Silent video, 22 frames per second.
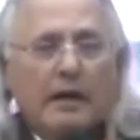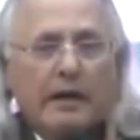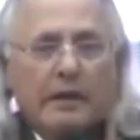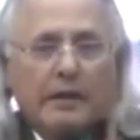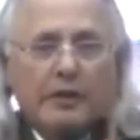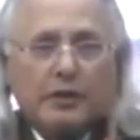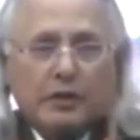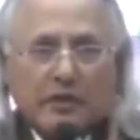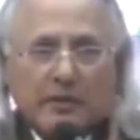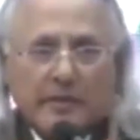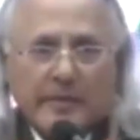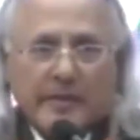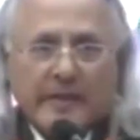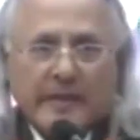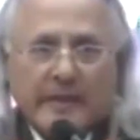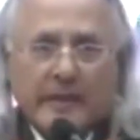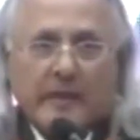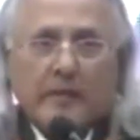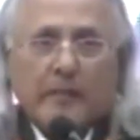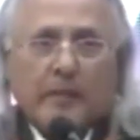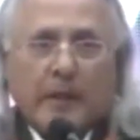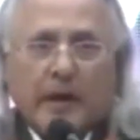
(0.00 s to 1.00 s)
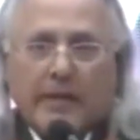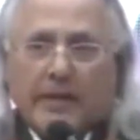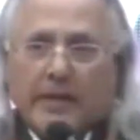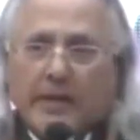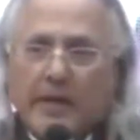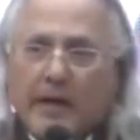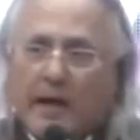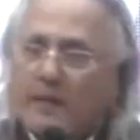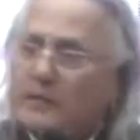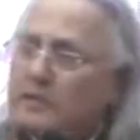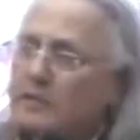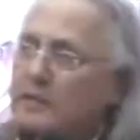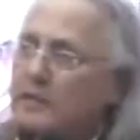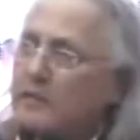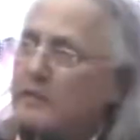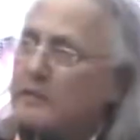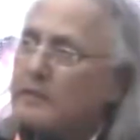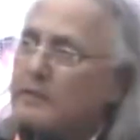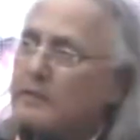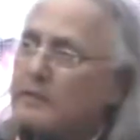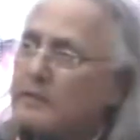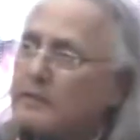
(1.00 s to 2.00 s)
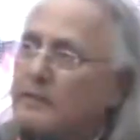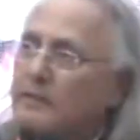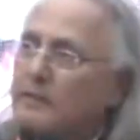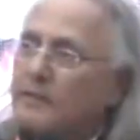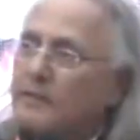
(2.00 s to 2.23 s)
exterminated by the Nazis,